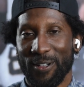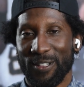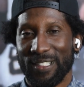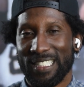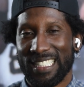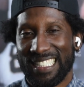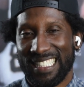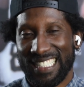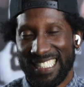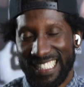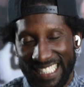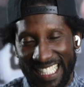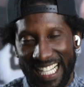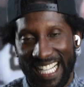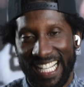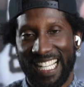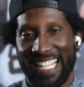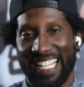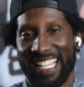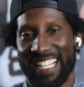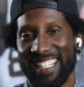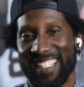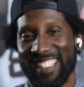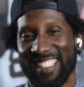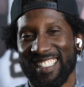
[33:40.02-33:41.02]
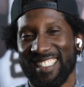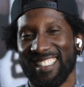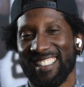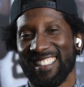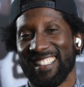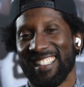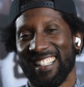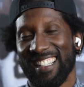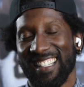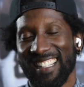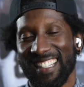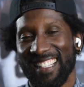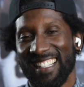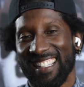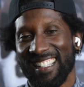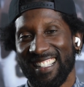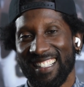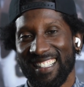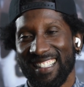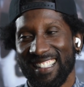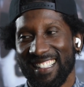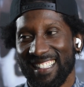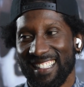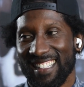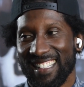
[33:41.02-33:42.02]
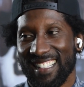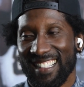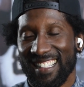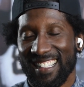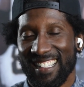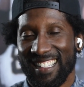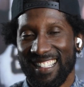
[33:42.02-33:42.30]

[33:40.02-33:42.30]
L-O-O-S-E. And ever since